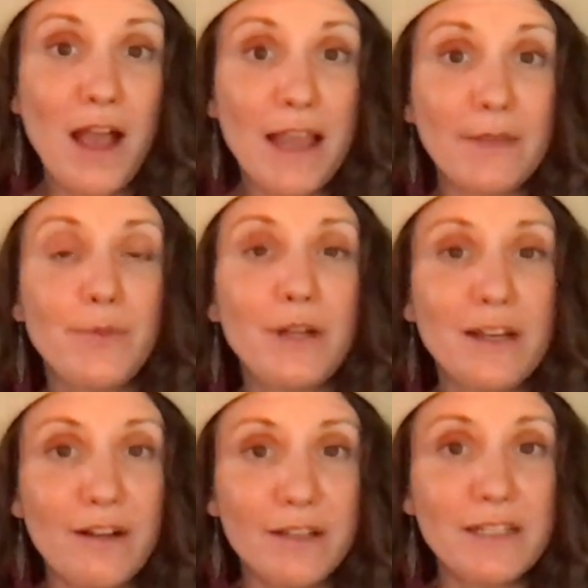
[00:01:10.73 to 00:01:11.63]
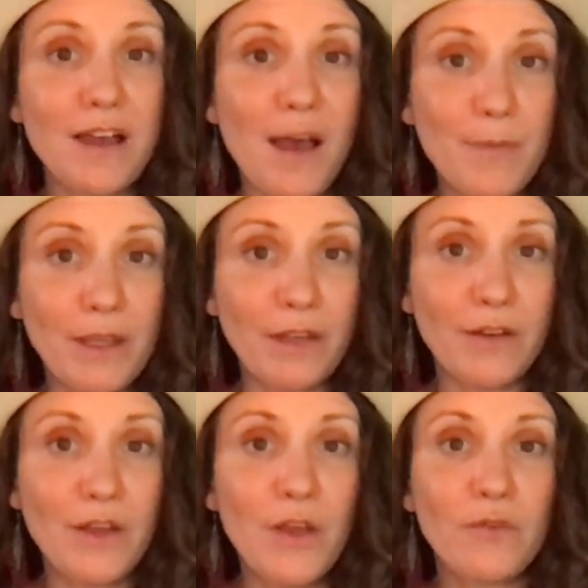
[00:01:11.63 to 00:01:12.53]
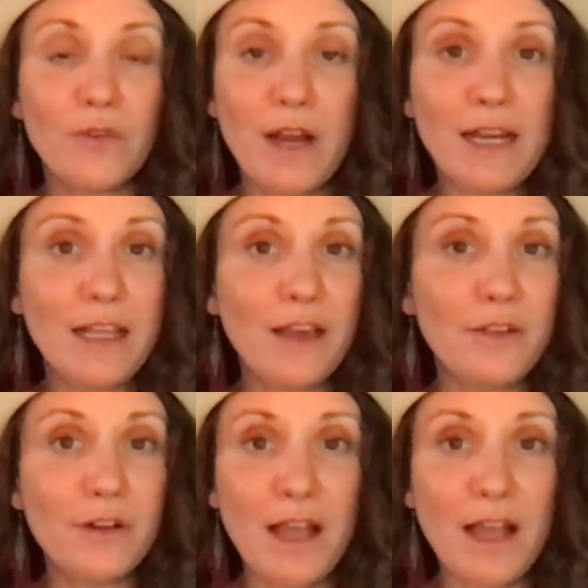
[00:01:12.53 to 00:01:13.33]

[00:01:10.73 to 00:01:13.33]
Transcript: I can put it on a topping for any other